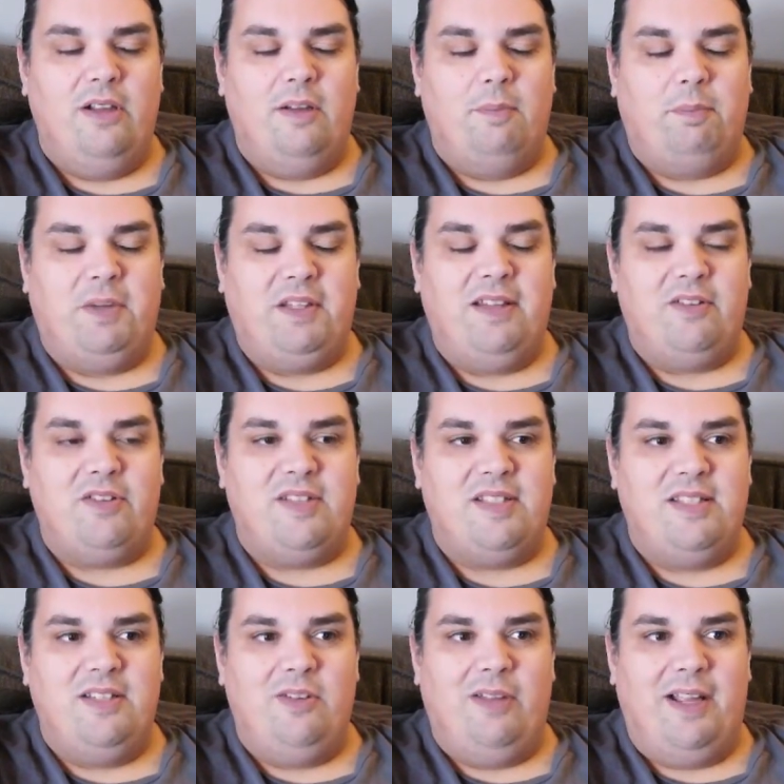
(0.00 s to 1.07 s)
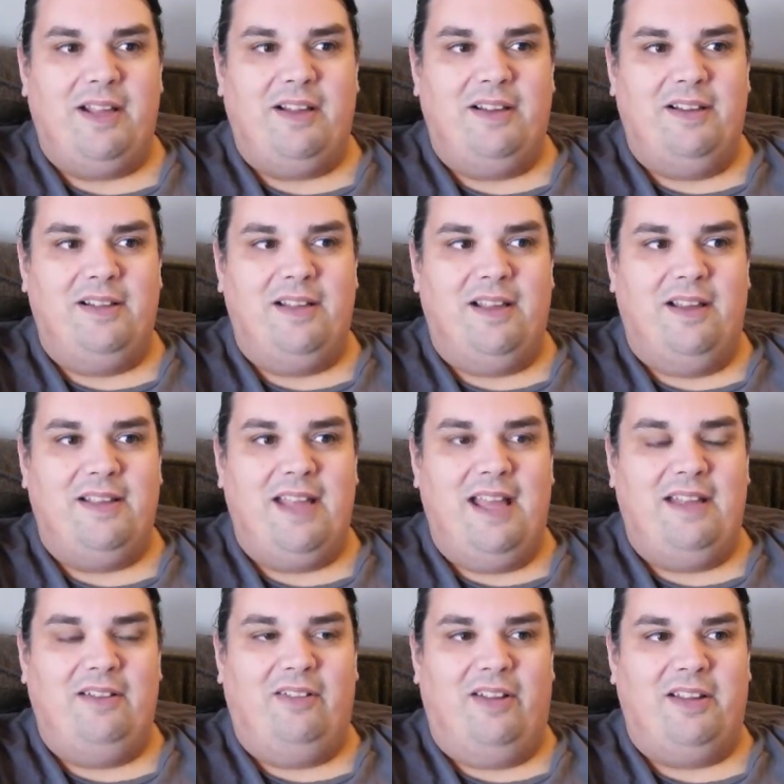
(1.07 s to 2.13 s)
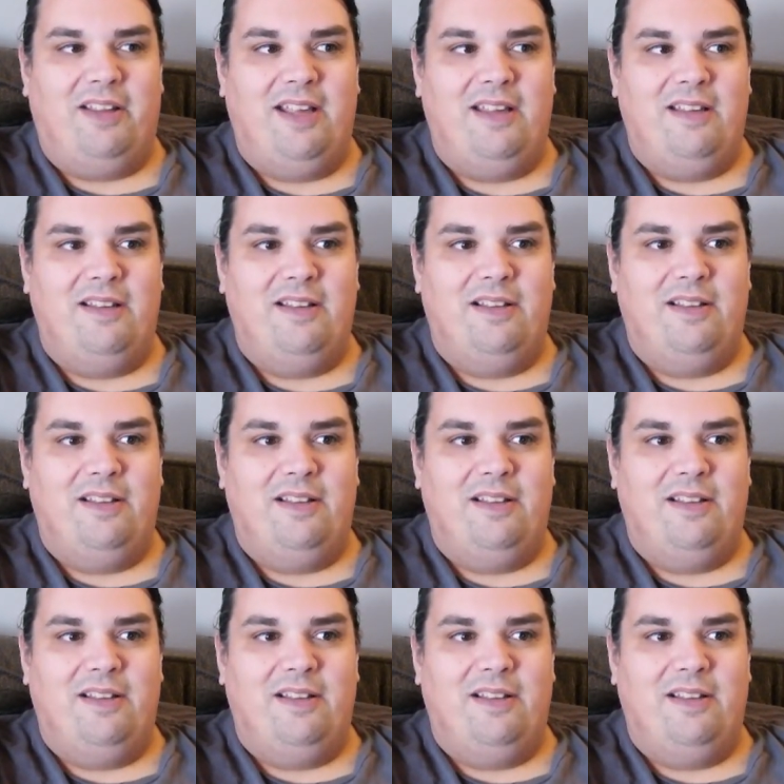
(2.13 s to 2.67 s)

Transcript: but they're still like a, again like a